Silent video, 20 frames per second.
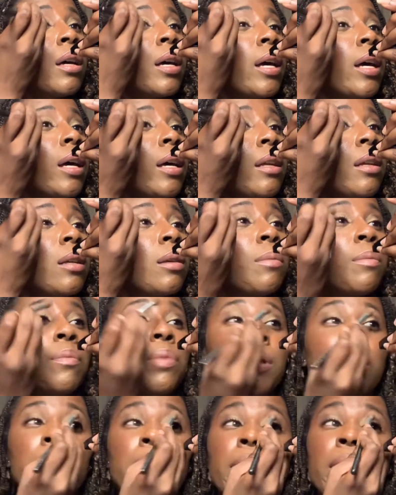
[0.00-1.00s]
And it
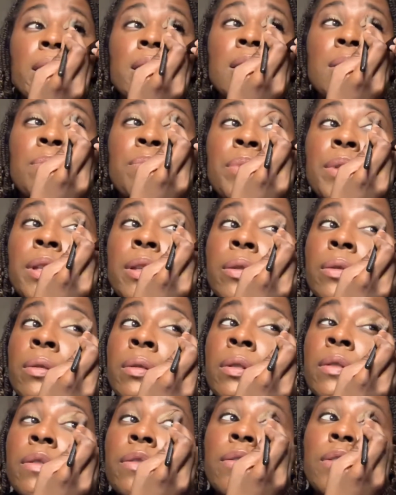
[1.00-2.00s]
blends
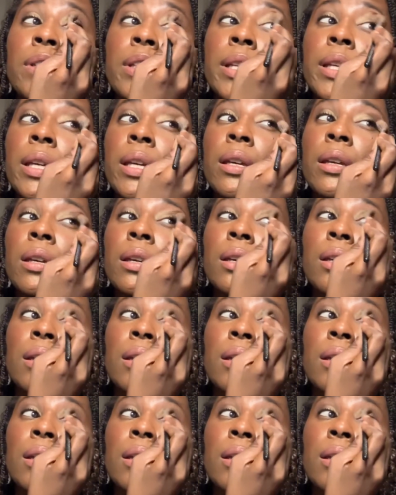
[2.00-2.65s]
beautifully.